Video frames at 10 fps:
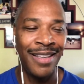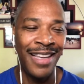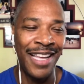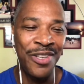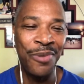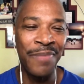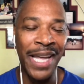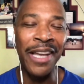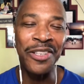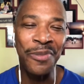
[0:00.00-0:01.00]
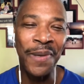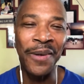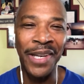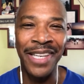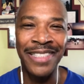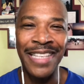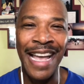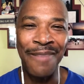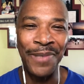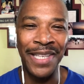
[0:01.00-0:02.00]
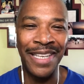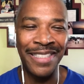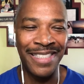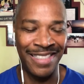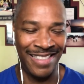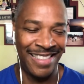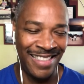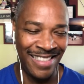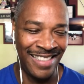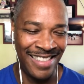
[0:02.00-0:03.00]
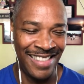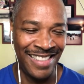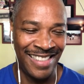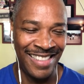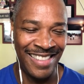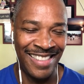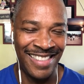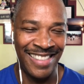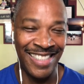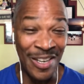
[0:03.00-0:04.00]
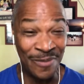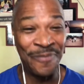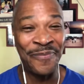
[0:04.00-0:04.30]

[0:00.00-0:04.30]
and you may experience happiness. So,